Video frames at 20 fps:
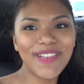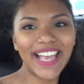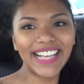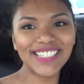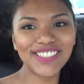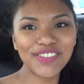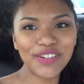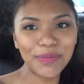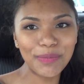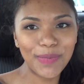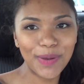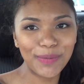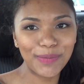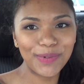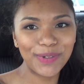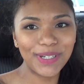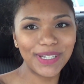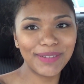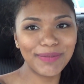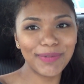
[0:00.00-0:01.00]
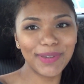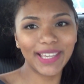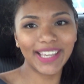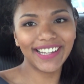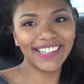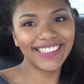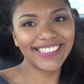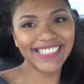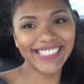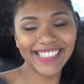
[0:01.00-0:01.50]
extra memory
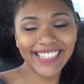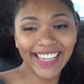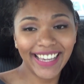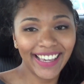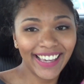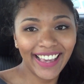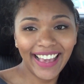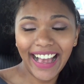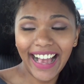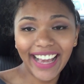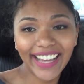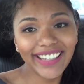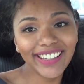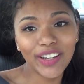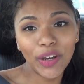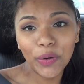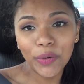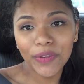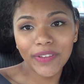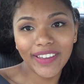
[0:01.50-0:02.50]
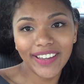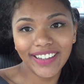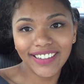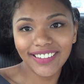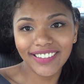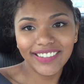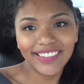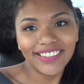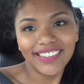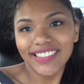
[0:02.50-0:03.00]
because I know
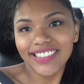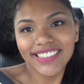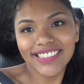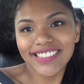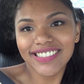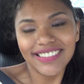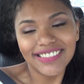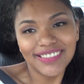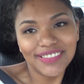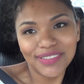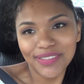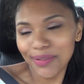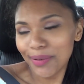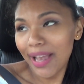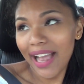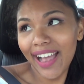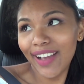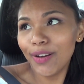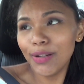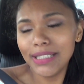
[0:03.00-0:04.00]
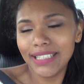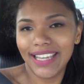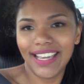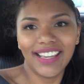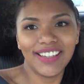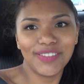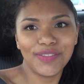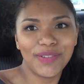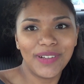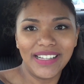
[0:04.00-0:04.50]
that It's, I only
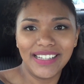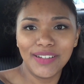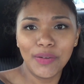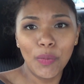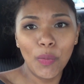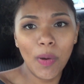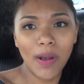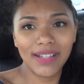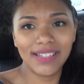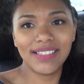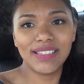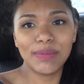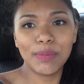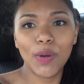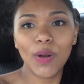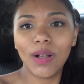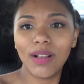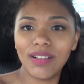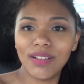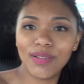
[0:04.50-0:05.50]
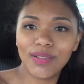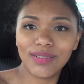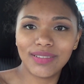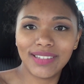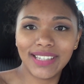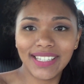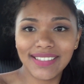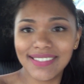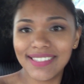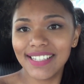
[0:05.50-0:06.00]
have uh, one small
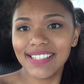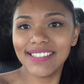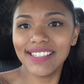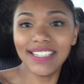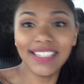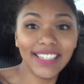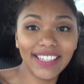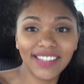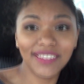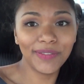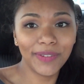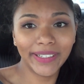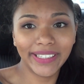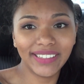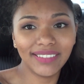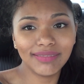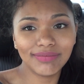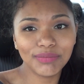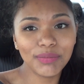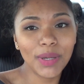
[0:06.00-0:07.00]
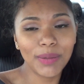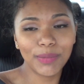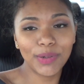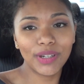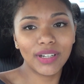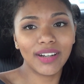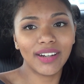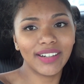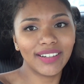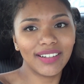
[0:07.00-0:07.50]
sixteen gigabyte
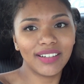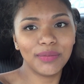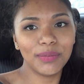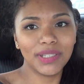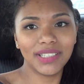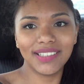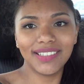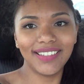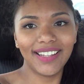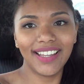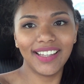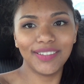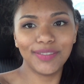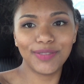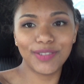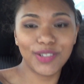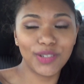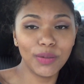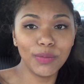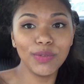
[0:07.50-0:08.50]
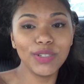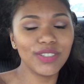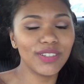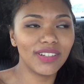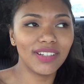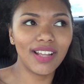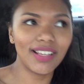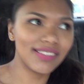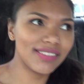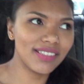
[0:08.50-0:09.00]
memory card on me today. For some
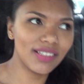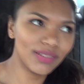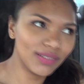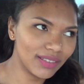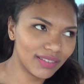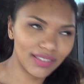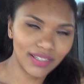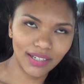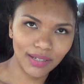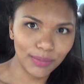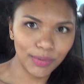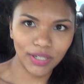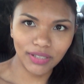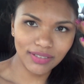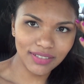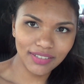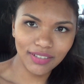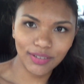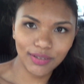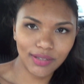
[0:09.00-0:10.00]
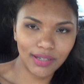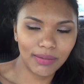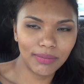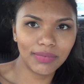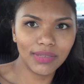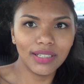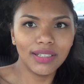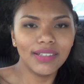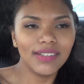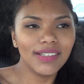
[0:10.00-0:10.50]
reason, that's the only thing I brought, so dumb.